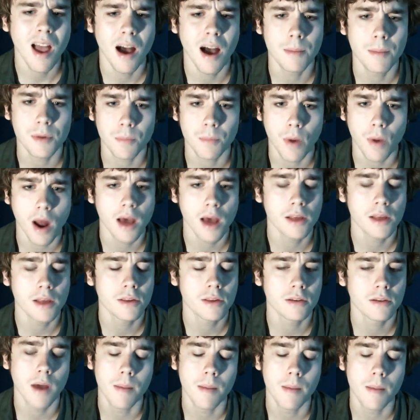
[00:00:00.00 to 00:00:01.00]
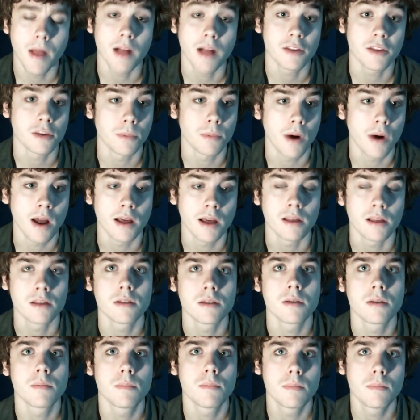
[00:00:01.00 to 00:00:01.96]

I'm surprised. I'm not surprised.